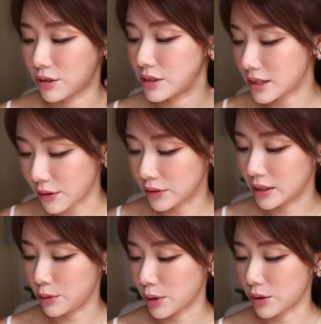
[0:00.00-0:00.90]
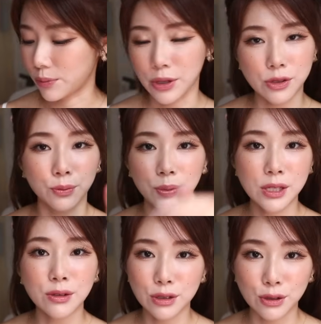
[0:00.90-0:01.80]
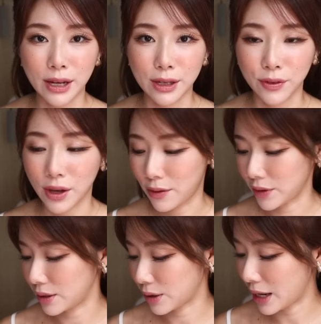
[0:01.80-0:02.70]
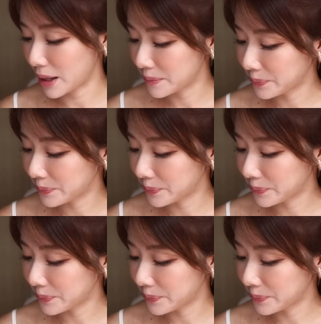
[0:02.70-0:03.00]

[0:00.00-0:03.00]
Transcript: know, it's definitely wet compress. So please go and try it if you haven't, okay?